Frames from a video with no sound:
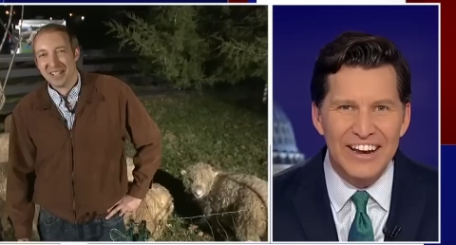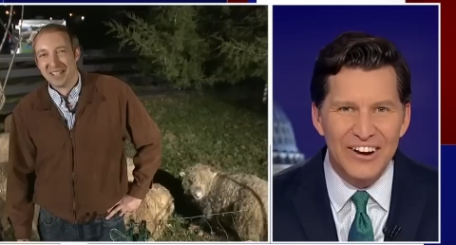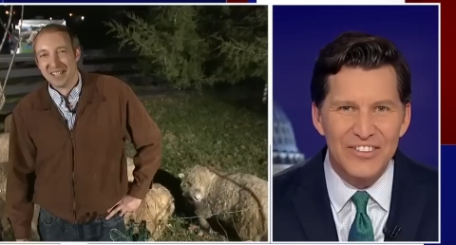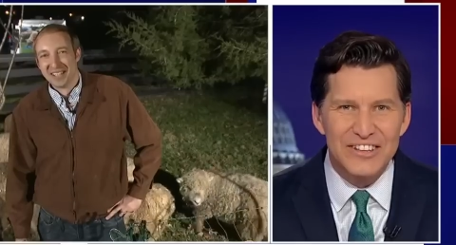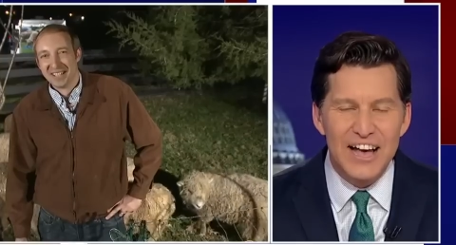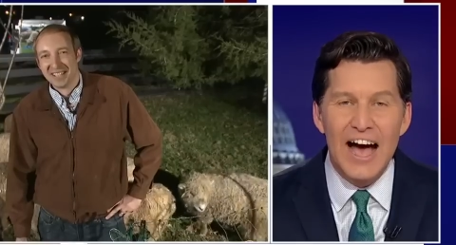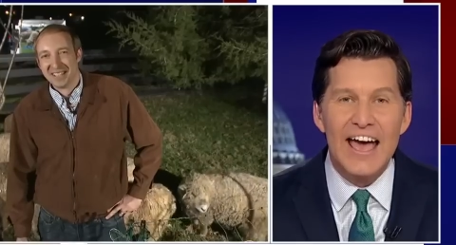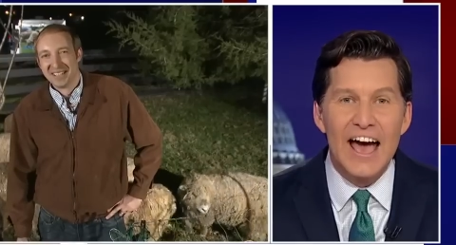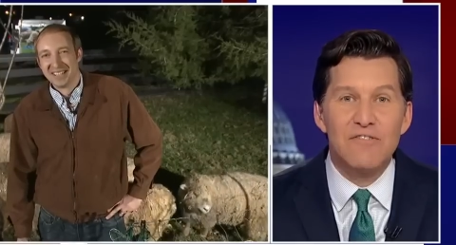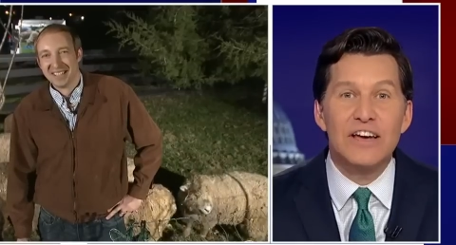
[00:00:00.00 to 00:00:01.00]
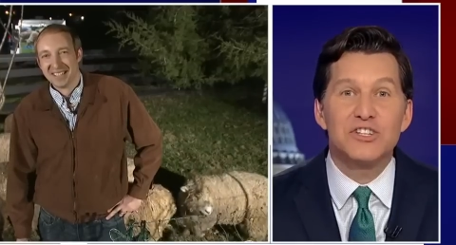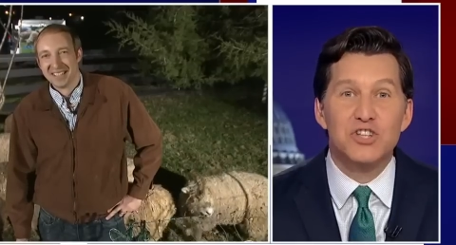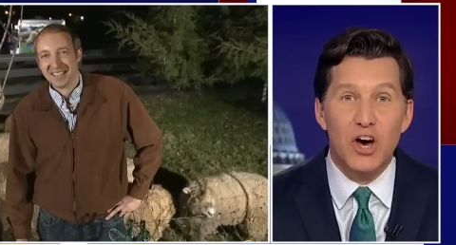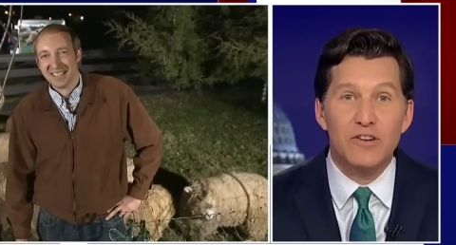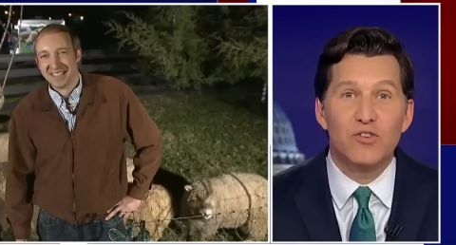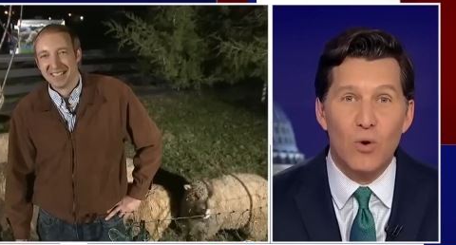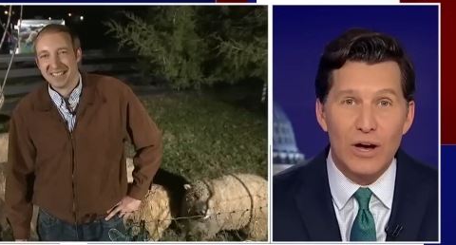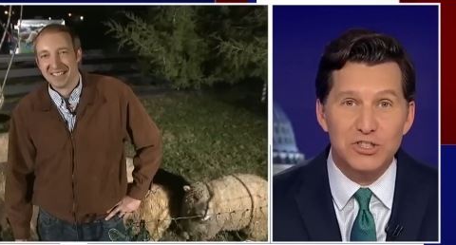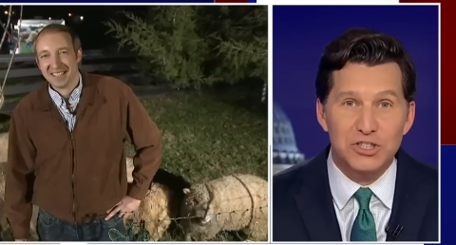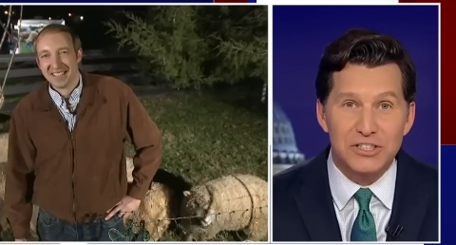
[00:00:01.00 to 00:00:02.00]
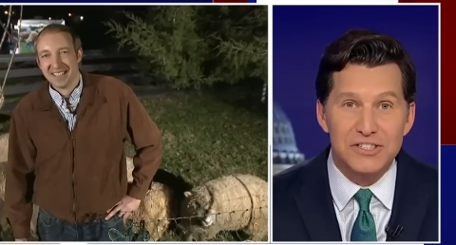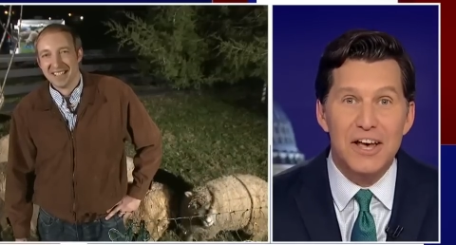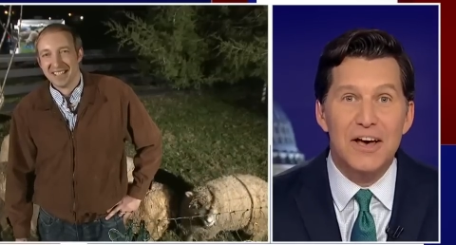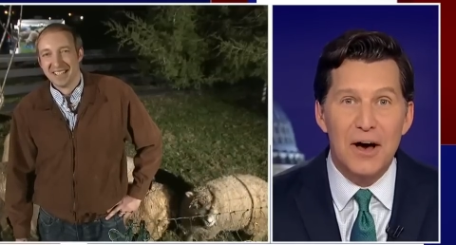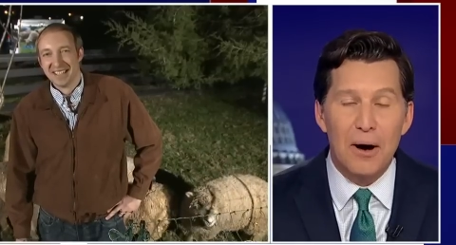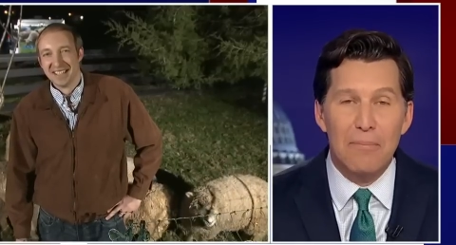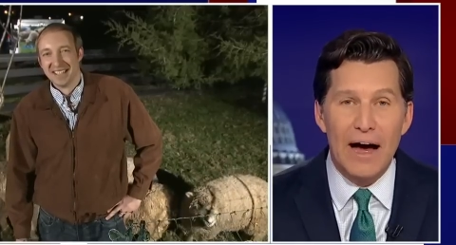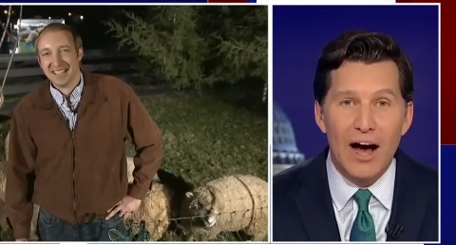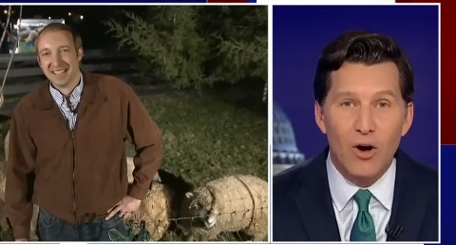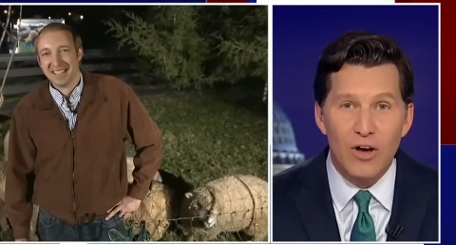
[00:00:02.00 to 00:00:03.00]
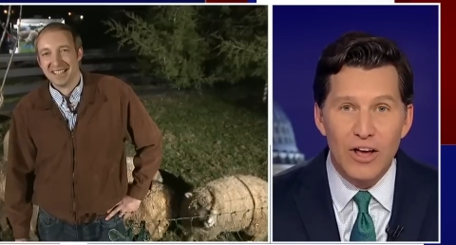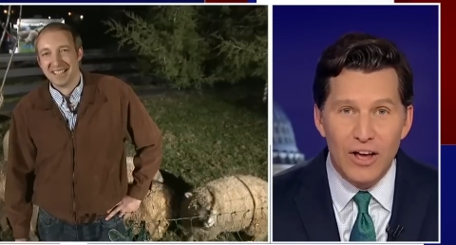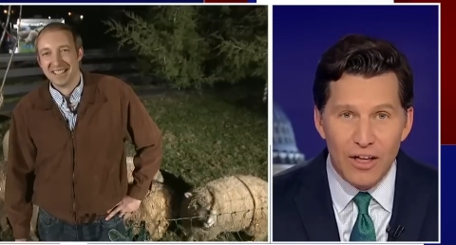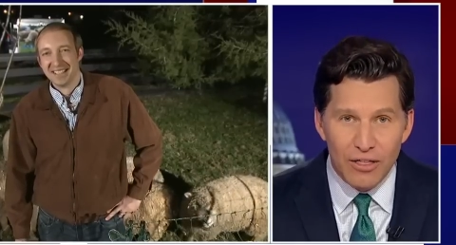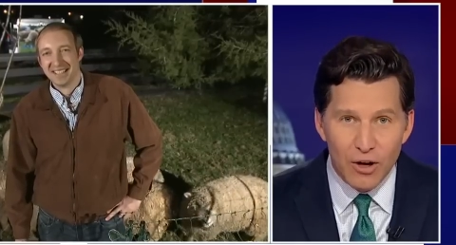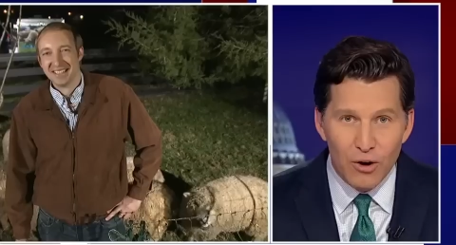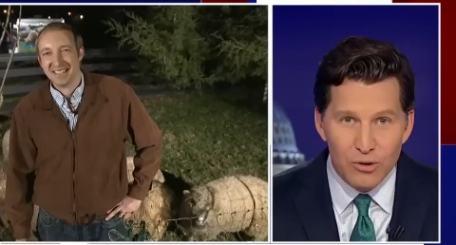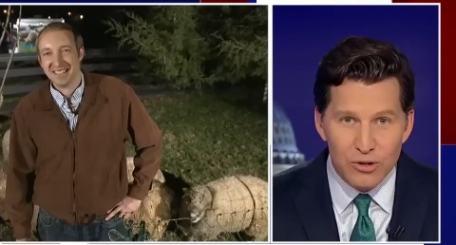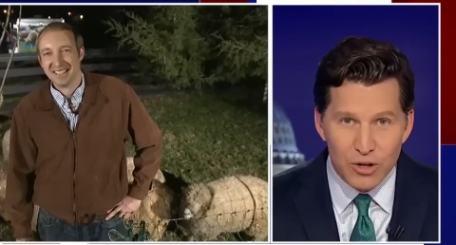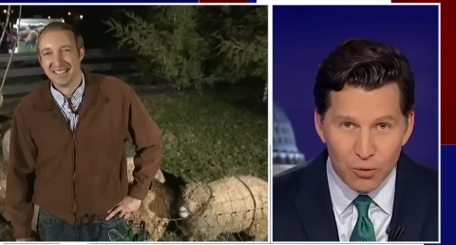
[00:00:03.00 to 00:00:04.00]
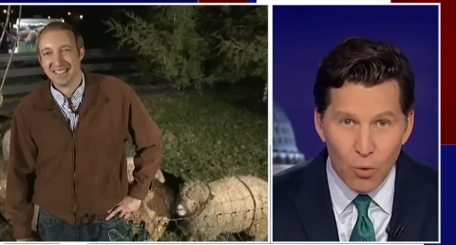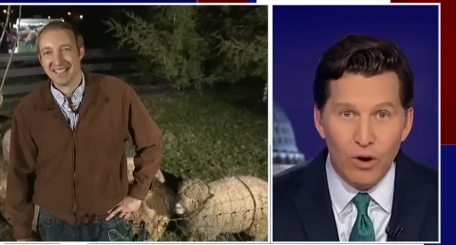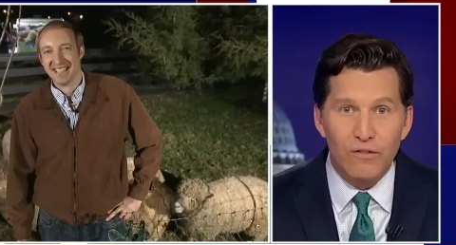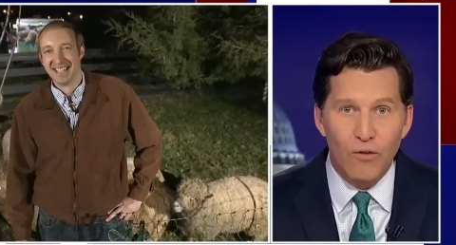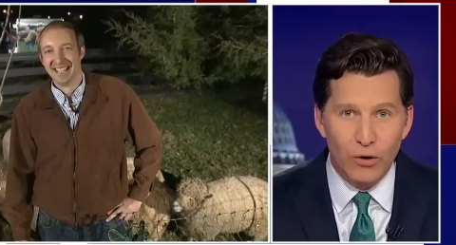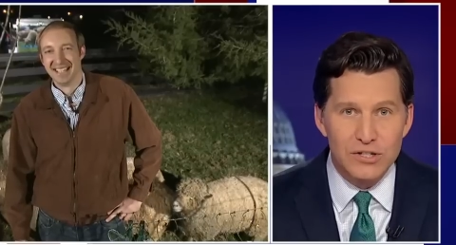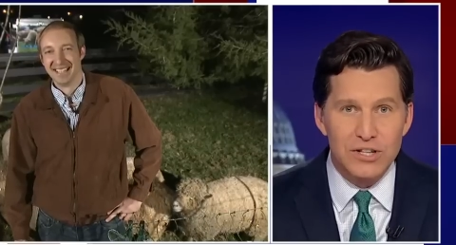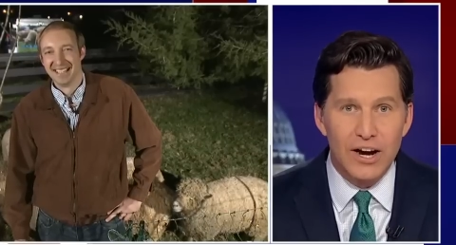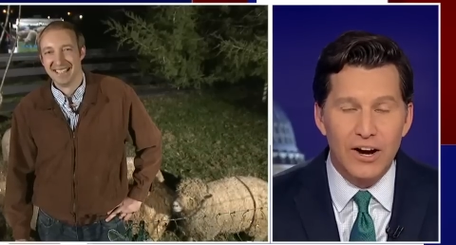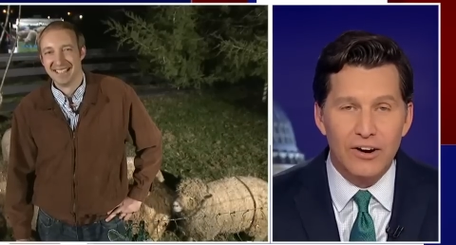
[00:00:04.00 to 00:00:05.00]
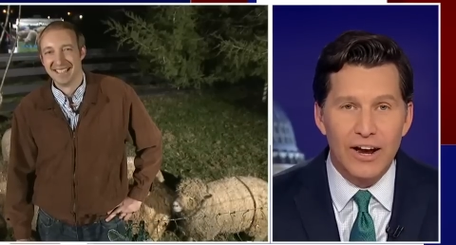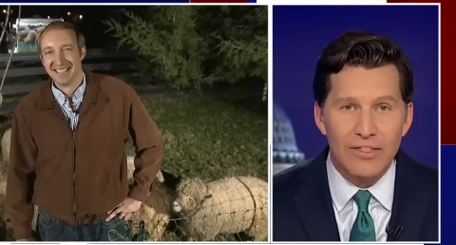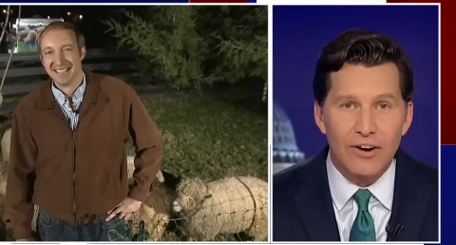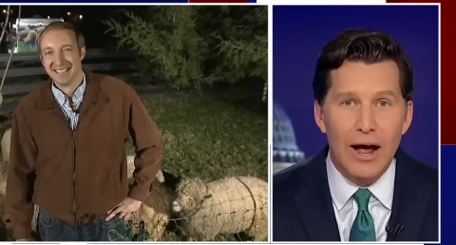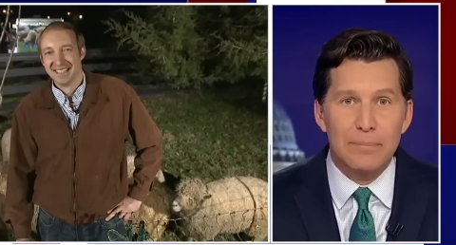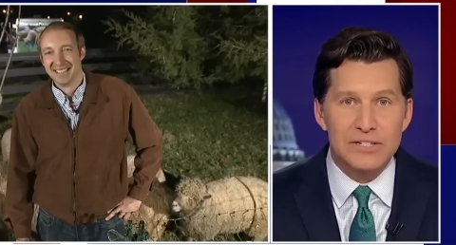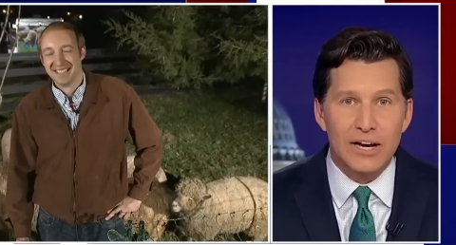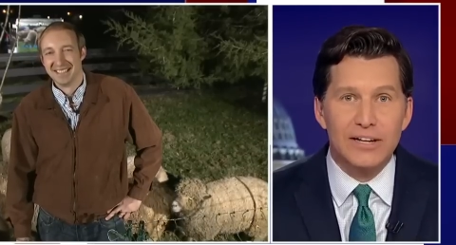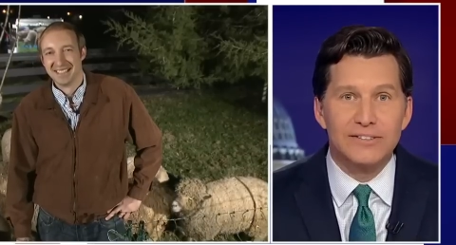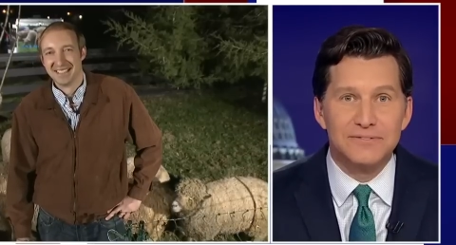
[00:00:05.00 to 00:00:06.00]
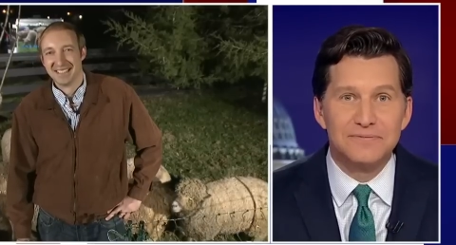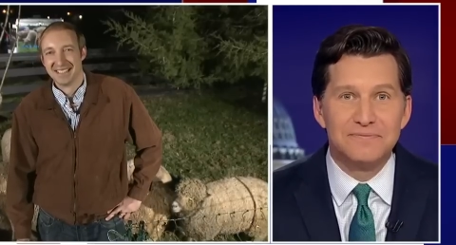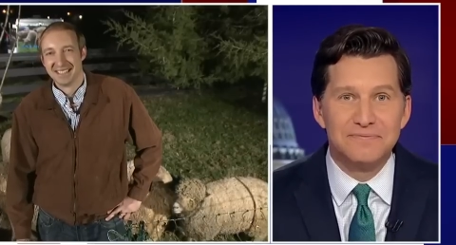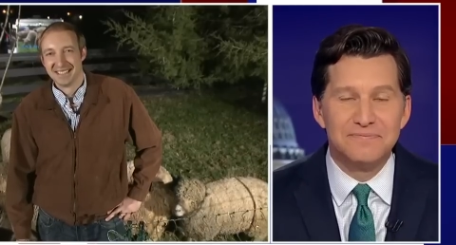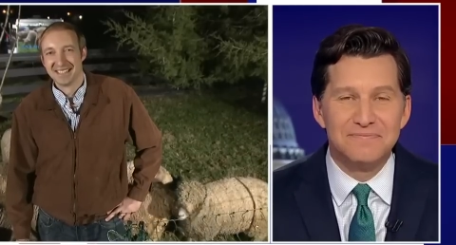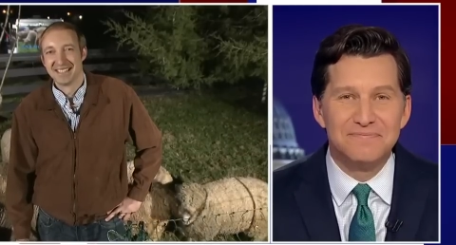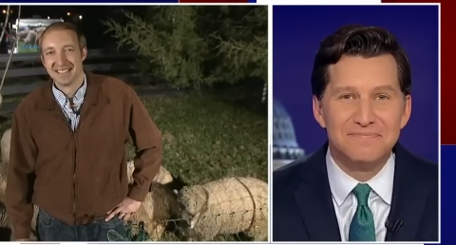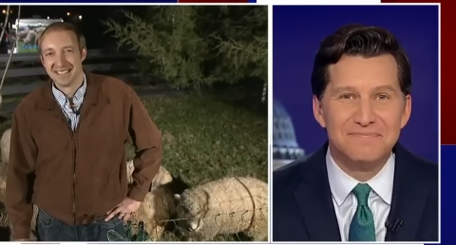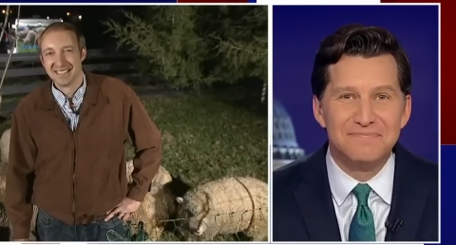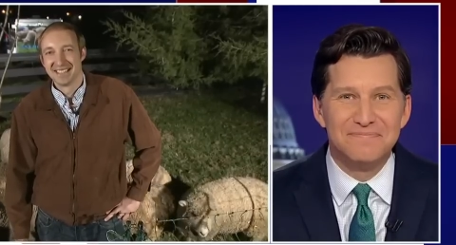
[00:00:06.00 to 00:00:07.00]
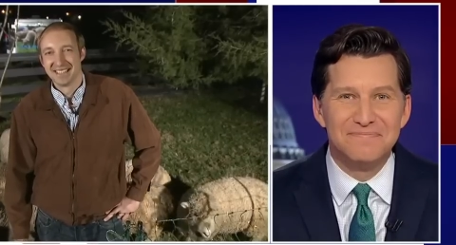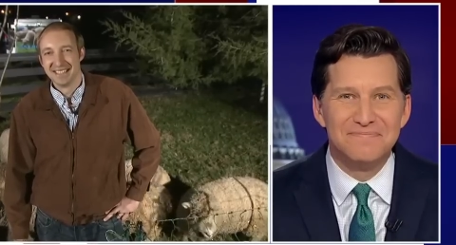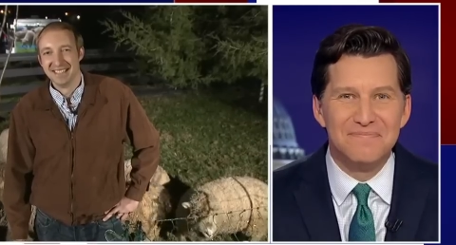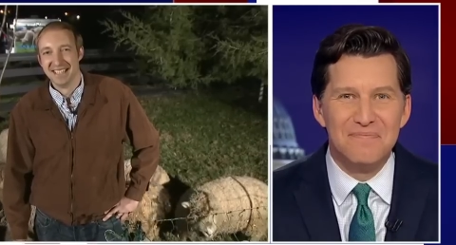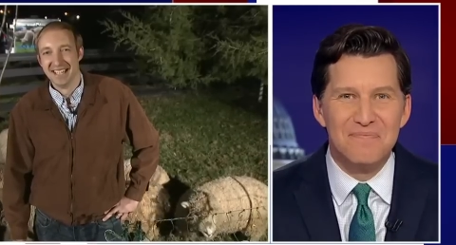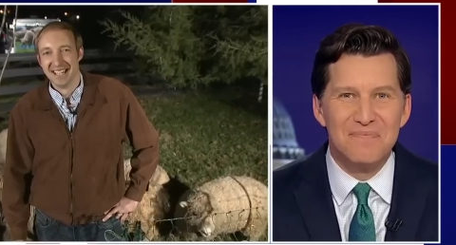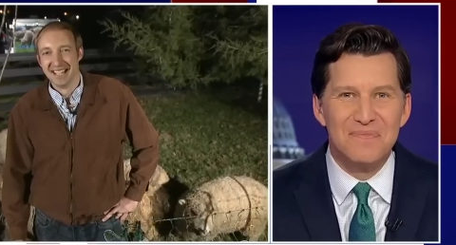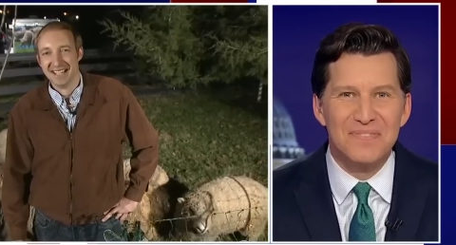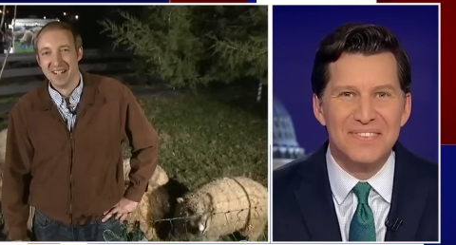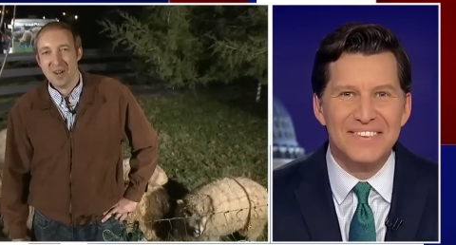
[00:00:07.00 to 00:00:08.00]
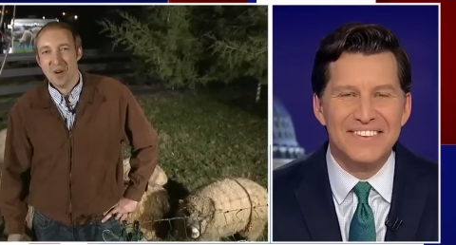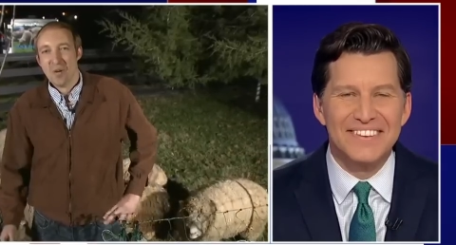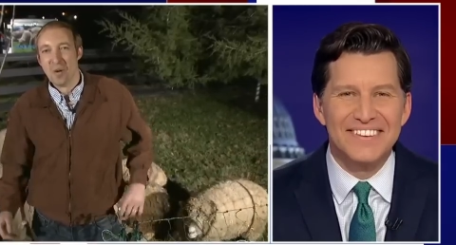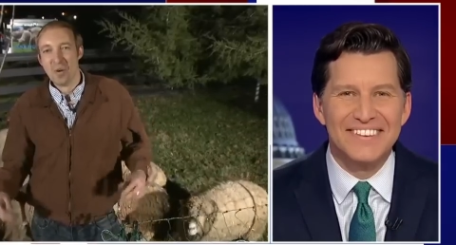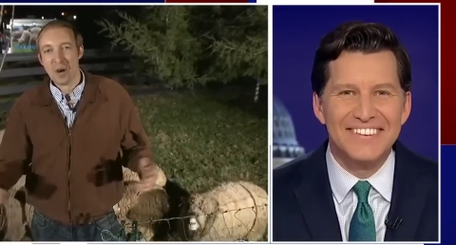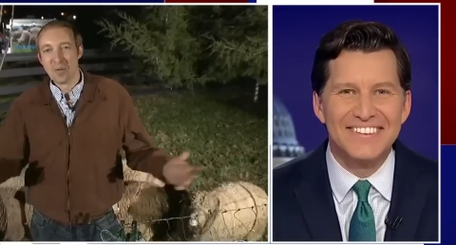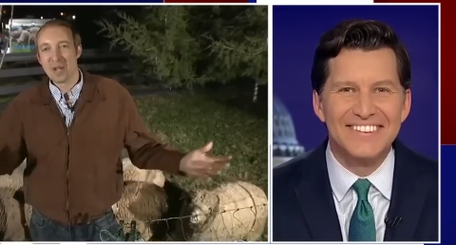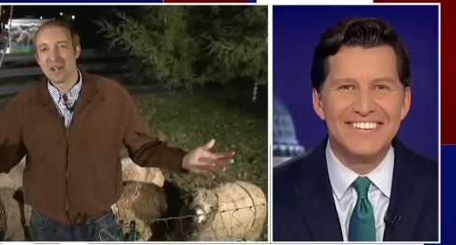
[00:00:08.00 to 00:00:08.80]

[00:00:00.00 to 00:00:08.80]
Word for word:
Speaker 1: to hear this. I have a ton of questions about the, your workforce there and their appetite. Yeah.
Speaker 2: Well, Will, we